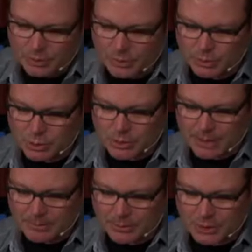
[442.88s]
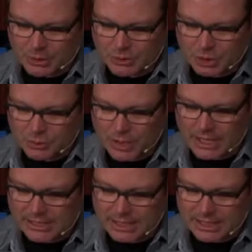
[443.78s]
we will trample those who
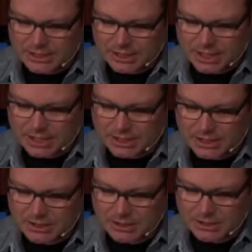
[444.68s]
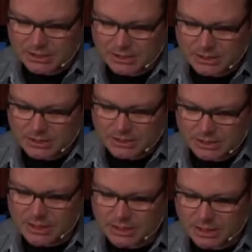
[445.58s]
rise against us.
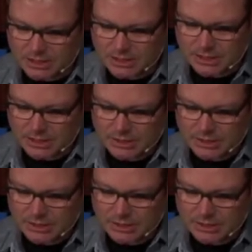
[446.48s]
Look at this.